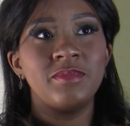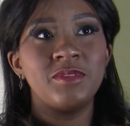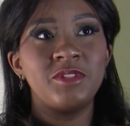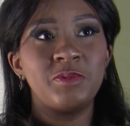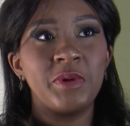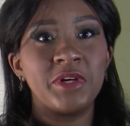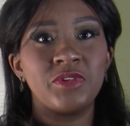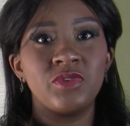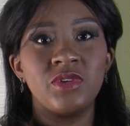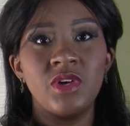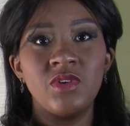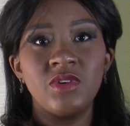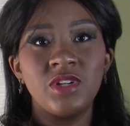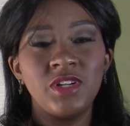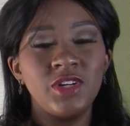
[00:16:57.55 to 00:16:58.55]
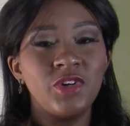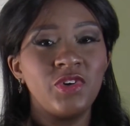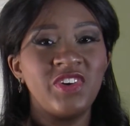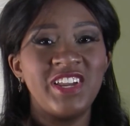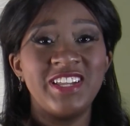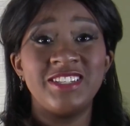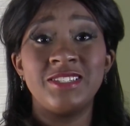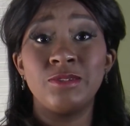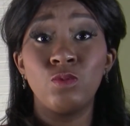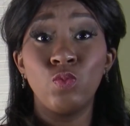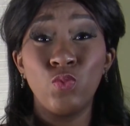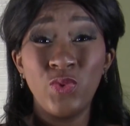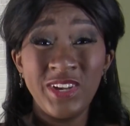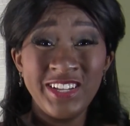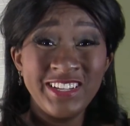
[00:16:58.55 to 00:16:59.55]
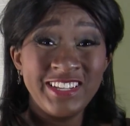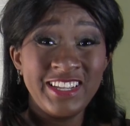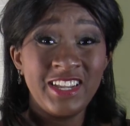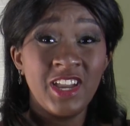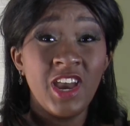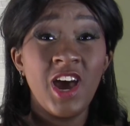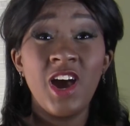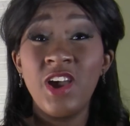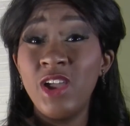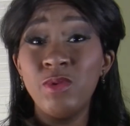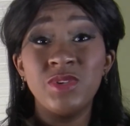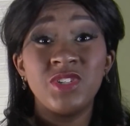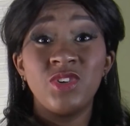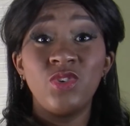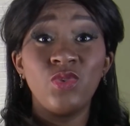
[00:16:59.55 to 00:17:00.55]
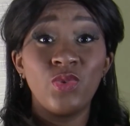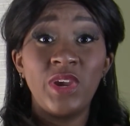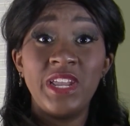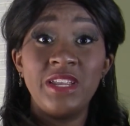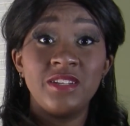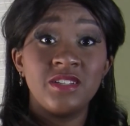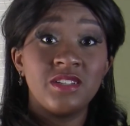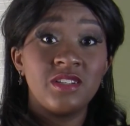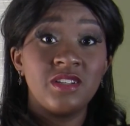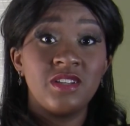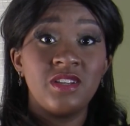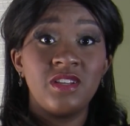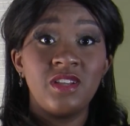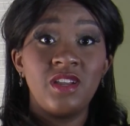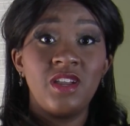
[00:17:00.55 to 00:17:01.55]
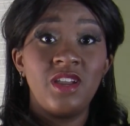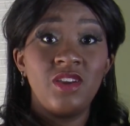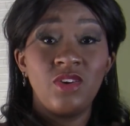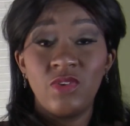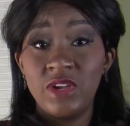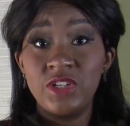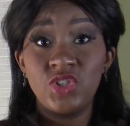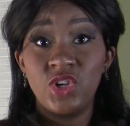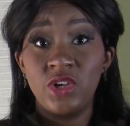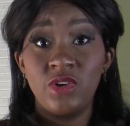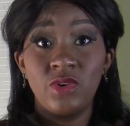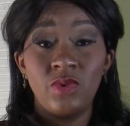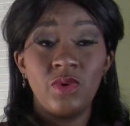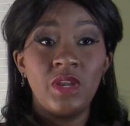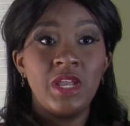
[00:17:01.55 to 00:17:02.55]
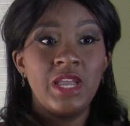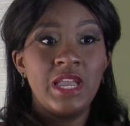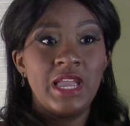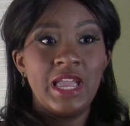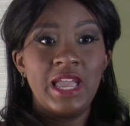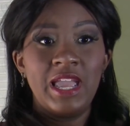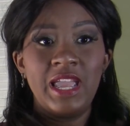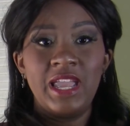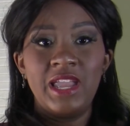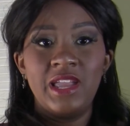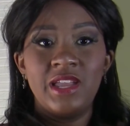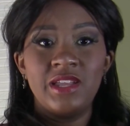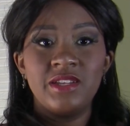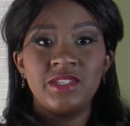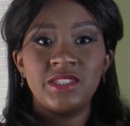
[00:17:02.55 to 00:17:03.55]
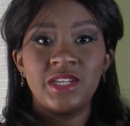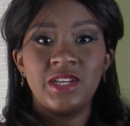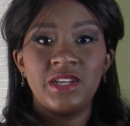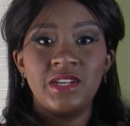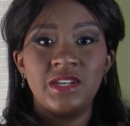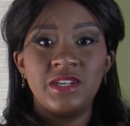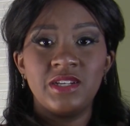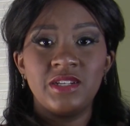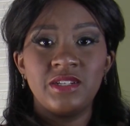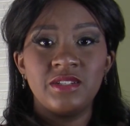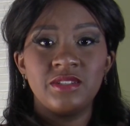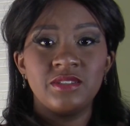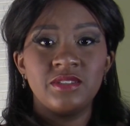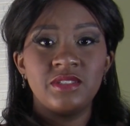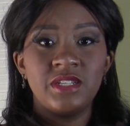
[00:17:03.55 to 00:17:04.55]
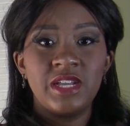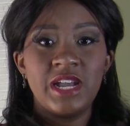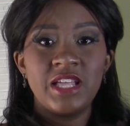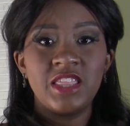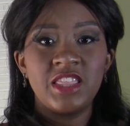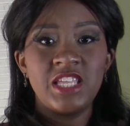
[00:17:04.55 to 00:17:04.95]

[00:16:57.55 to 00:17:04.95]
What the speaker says: Inspector No Clue. It was a great show, and I